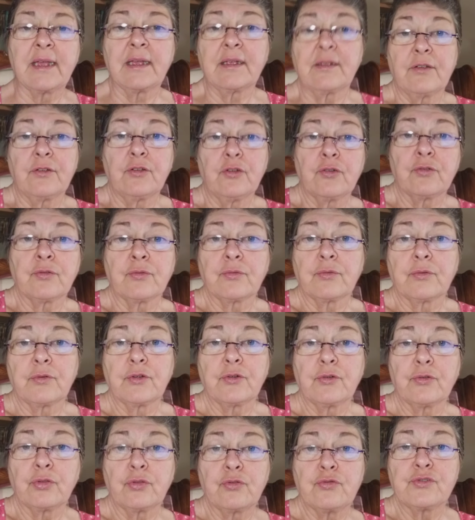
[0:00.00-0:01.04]
you're
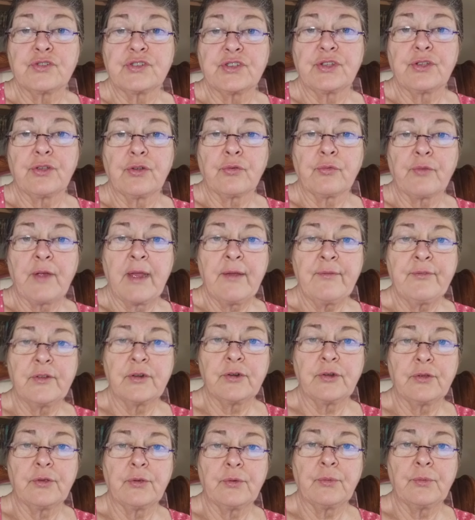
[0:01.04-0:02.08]
losing your
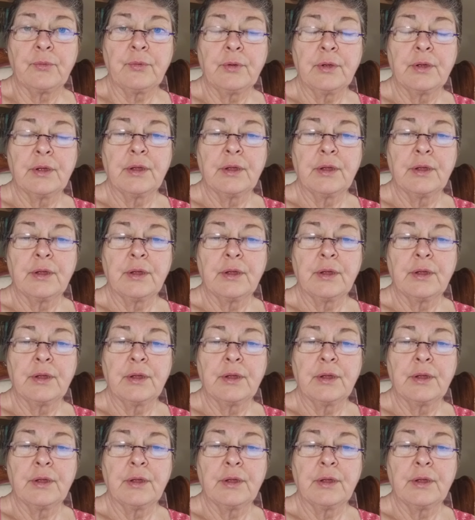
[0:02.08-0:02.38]
revenue.